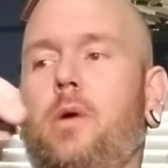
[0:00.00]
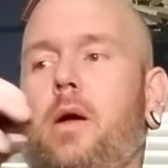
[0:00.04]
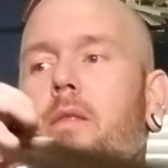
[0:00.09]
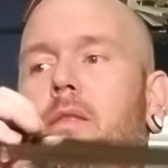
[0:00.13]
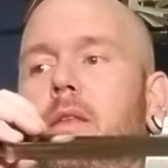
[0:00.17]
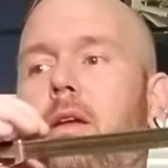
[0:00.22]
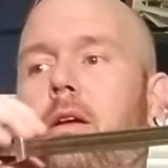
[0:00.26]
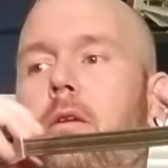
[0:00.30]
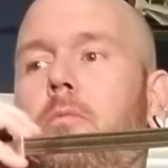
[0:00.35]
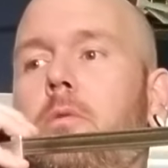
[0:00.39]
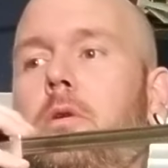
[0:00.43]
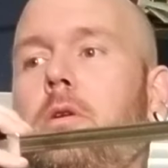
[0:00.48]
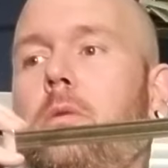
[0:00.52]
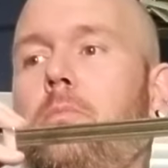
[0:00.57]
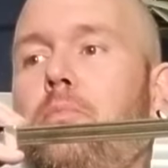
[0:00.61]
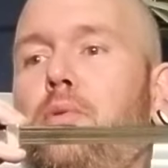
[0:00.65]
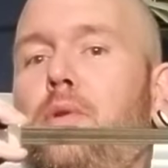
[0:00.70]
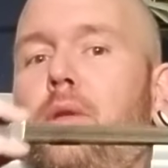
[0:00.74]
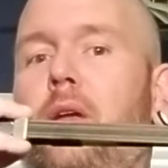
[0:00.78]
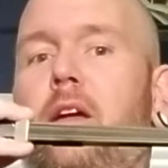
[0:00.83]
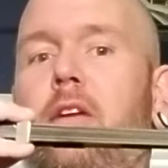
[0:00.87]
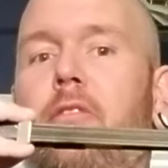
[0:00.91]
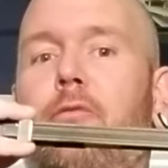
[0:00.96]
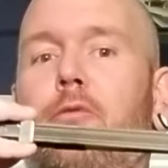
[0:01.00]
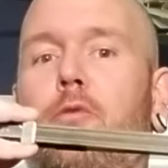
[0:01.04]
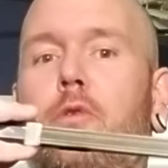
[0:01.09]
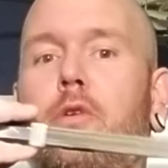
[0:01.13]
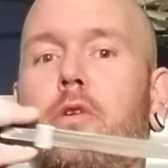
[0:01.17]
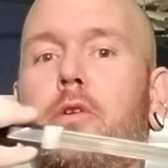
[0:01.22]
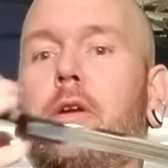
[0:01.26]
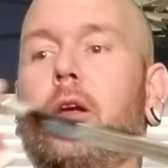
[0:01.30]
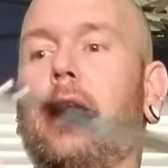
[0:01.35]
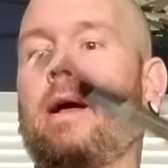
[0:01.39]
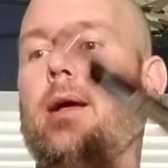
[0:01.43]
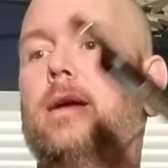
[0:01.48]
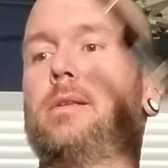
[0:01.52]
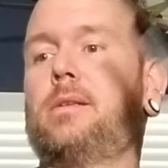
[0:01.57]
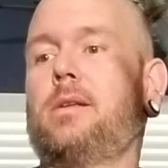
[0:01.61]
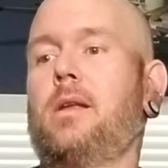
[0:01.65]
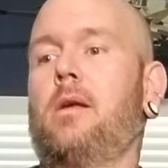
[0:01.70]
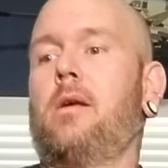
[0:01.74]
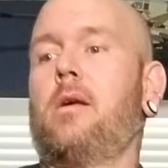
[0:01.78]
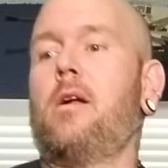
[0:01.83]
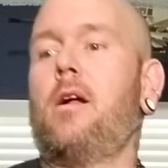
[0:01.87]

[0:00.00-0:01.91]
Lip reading: I think I'm going to play it for you guys.